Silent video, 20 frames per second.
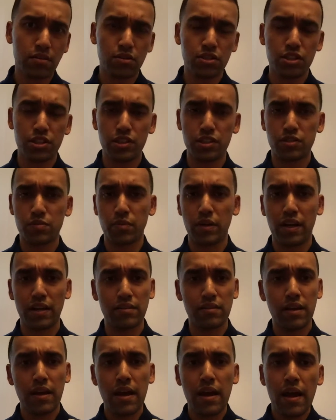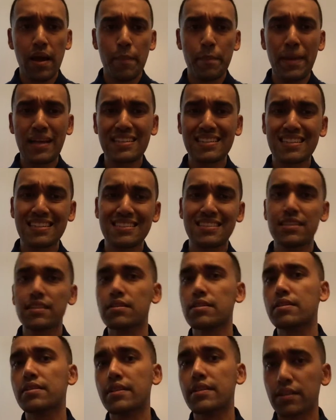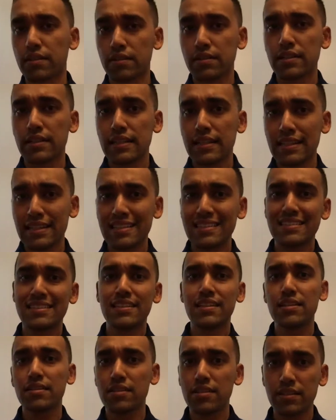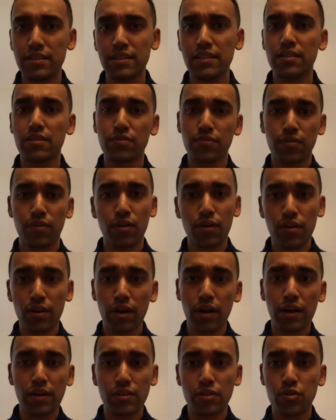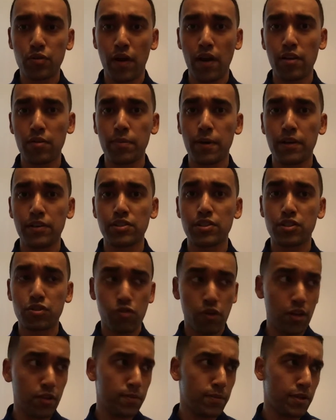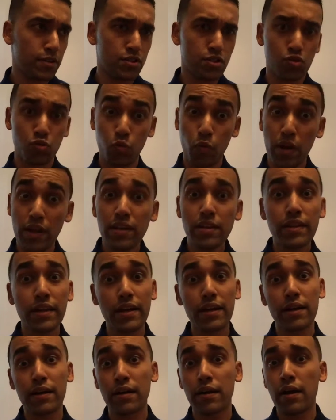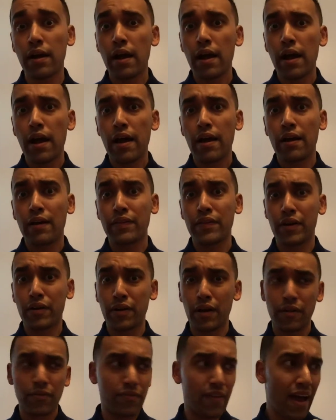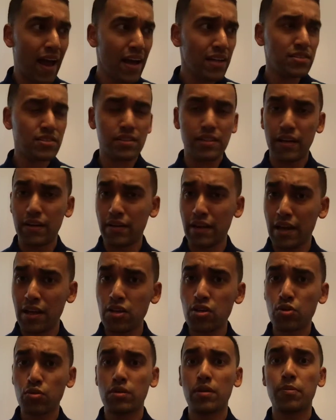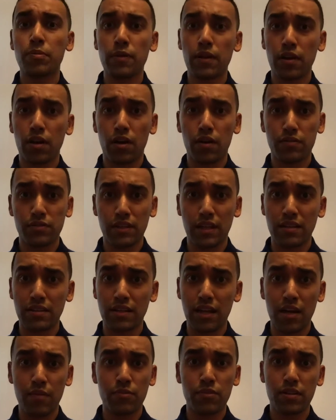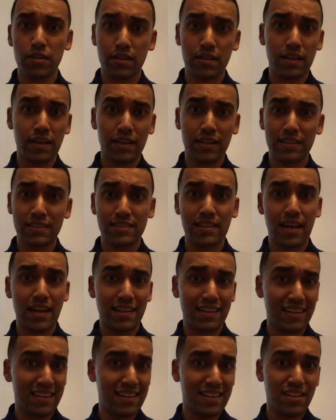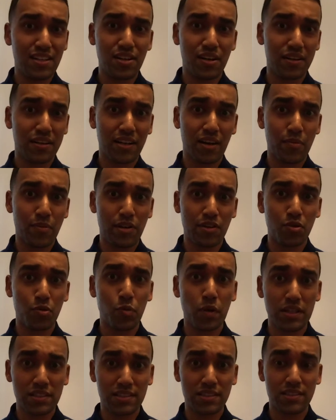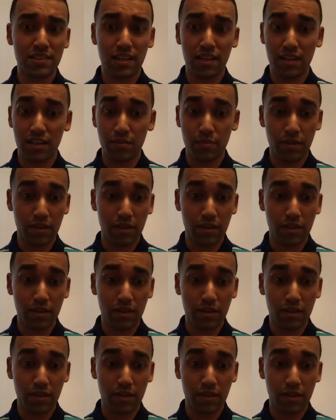Jeez, man. Basically, seal the deal. Seal the deal for the Trailblazers. Trailblazers win. They're advanced. They're into the playoffs. And Dame Lillard, like he said, he did not come here to waste his time.